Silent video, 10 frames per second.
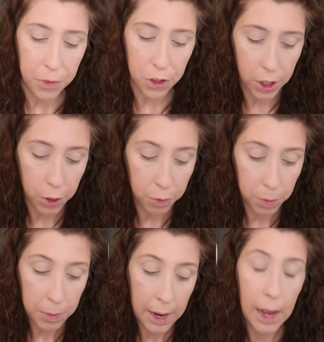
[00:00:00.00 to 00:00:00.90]
So for
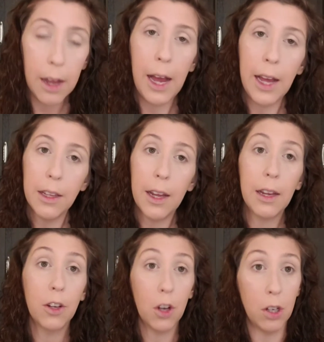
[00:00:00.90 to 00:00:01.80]
my highlight
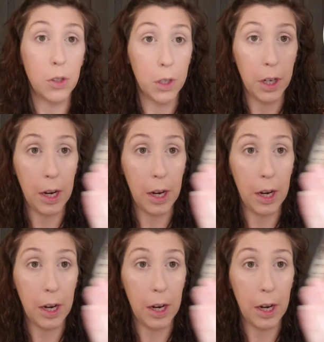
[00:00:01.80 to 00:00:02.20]
and contour,